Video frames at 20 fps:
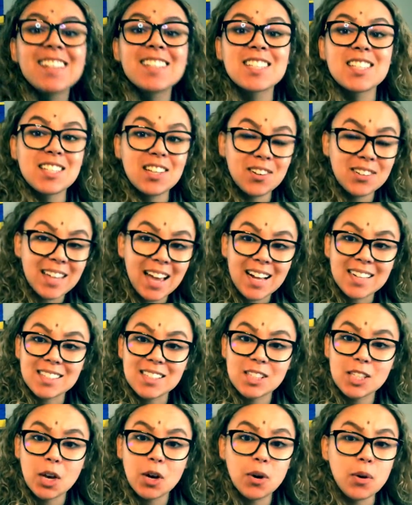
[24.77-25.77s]

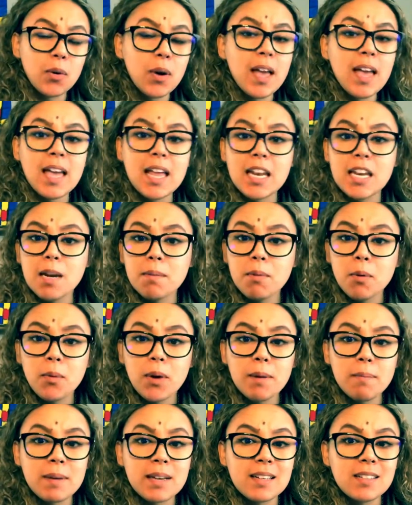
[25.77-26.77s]
So number
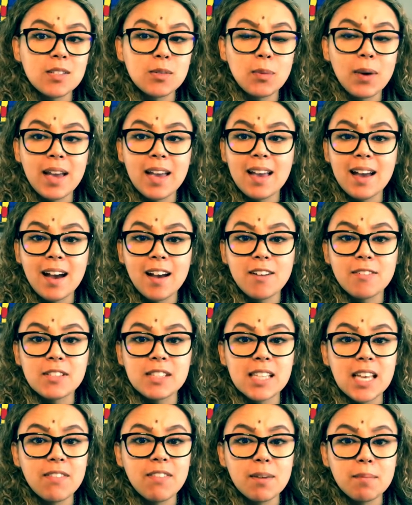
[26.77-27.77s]
one biggest way of
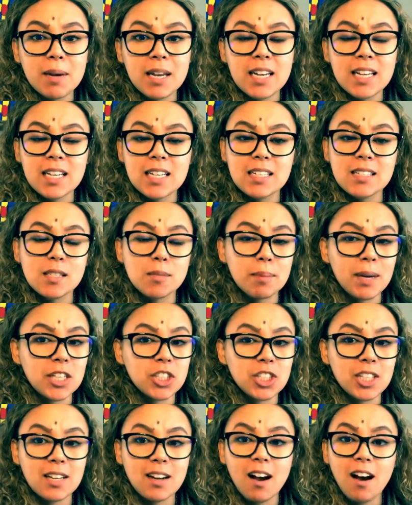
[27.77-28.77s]
saving money is
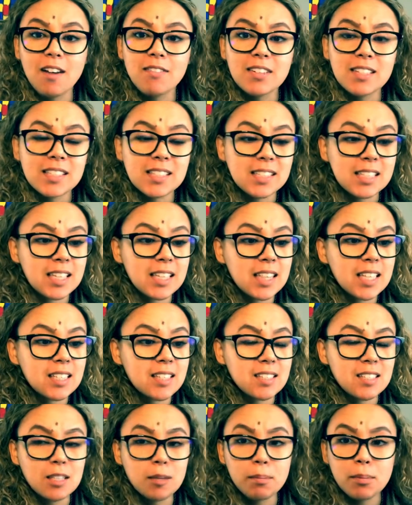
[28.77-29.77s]
budget. Obviously, this
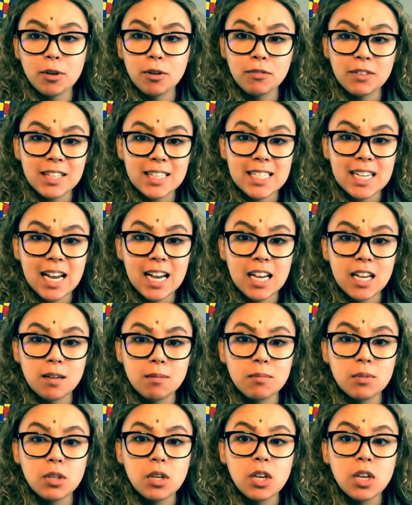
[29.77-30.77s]
is the perfect
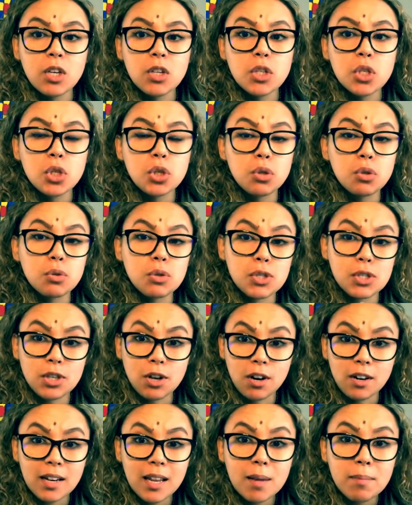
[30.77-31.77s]
time to
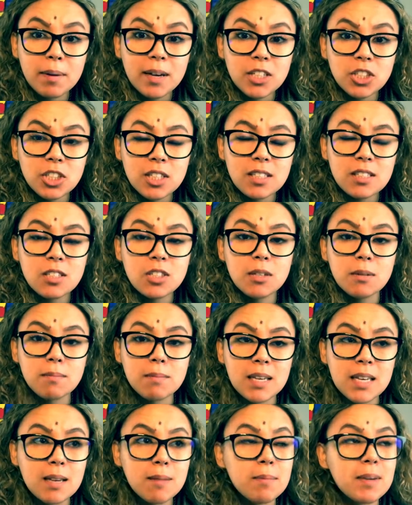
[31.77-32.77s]
start a budget to
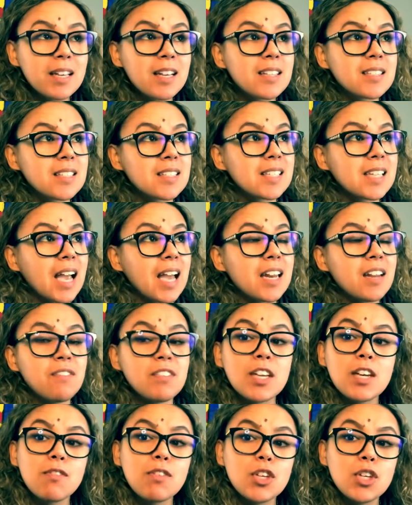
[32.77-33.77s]
me because it's kind of
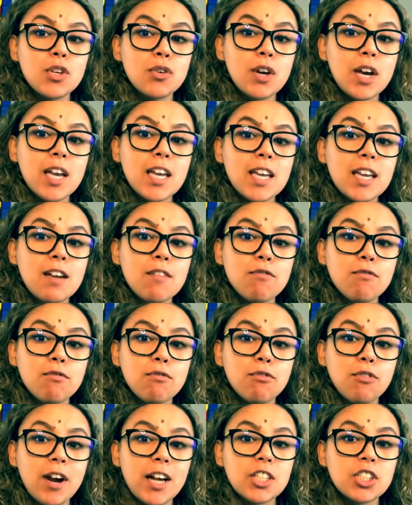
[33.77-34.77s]
giving you a
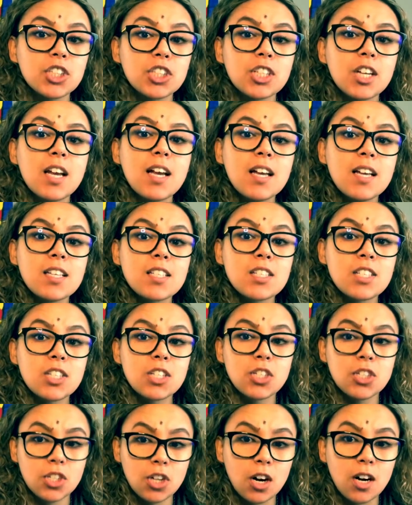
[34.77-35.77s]
fresh
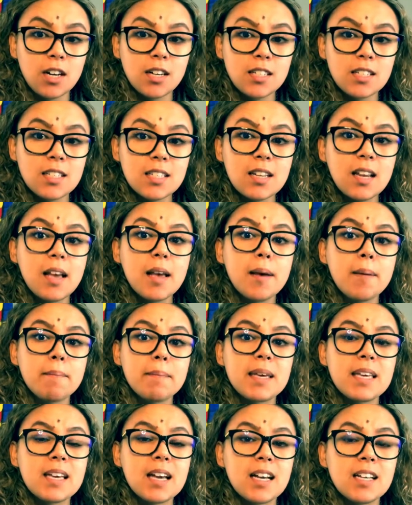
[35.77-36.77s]
start
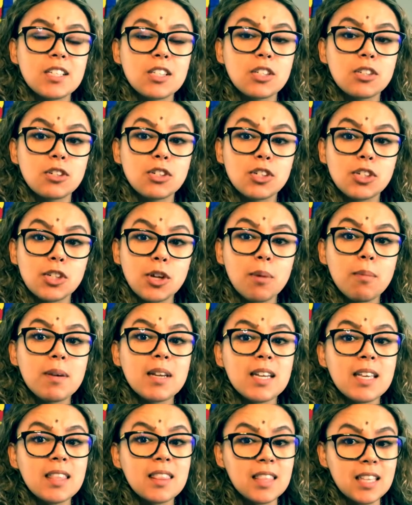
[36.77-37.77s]
because there's so
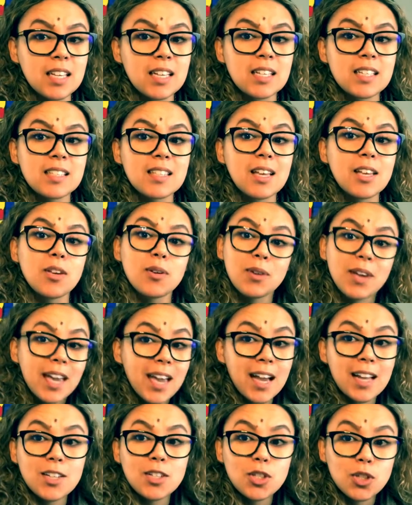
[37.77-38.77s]
many things that you
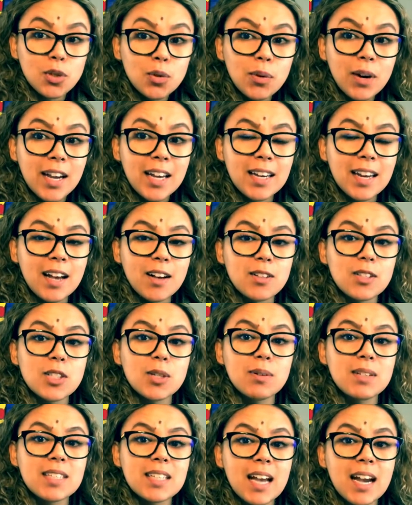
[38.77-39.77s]
can't do right now.
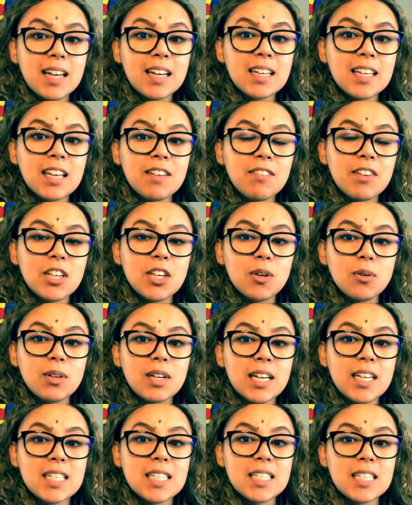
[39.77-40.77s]
So it's kind of giving you an
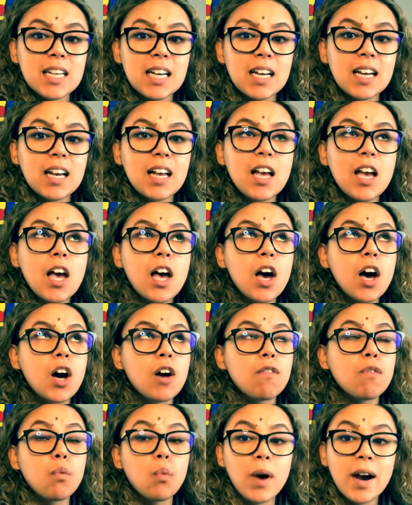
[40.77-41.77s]
idea
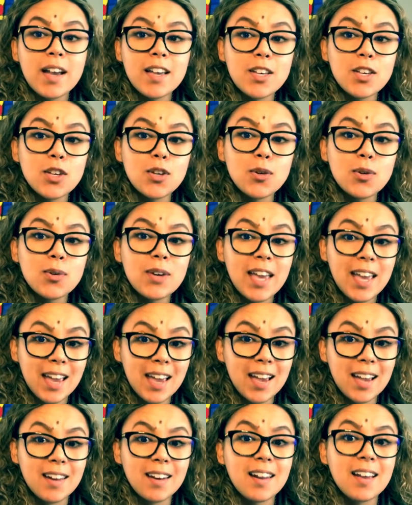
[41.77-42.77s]
of what you
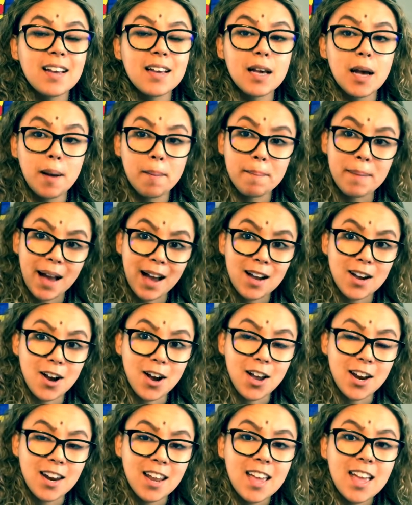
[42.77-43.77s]
can cut back
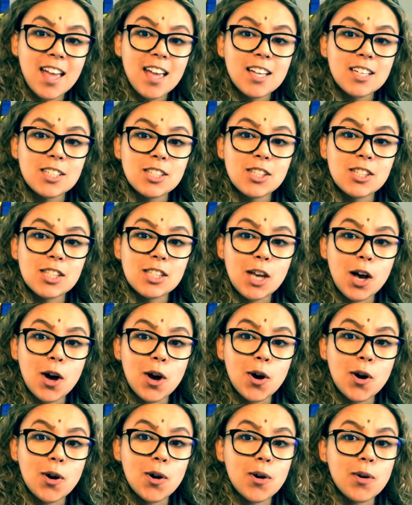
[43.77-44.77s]
on.
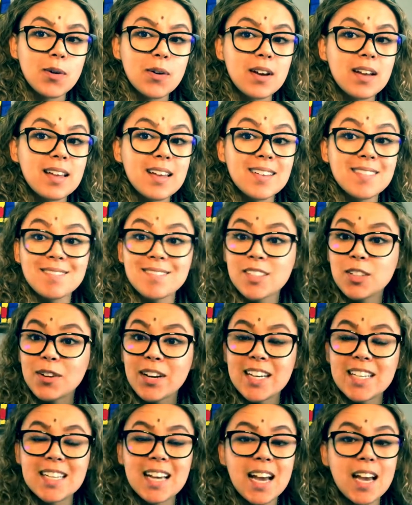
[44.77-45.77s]
So
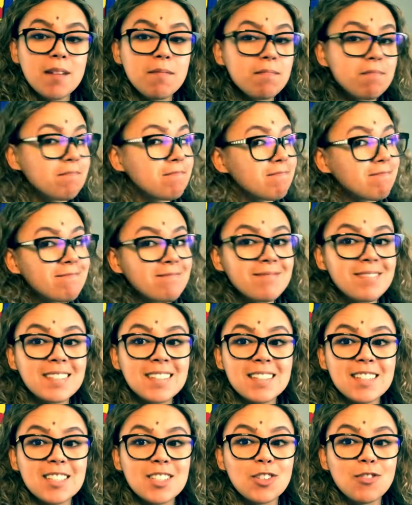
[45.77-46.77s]
great time.
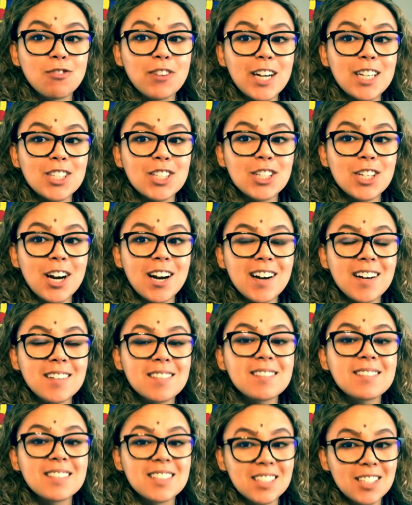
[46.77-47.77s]
It's a fresh start.
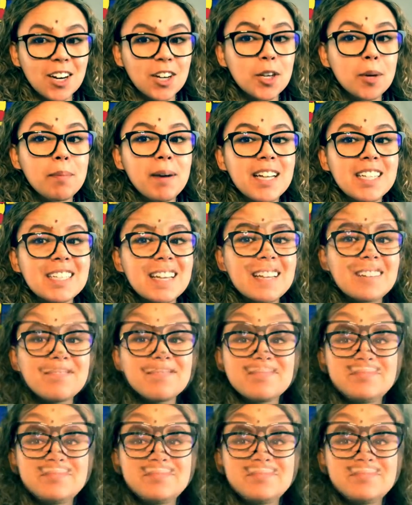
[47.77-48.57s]
Start your budget.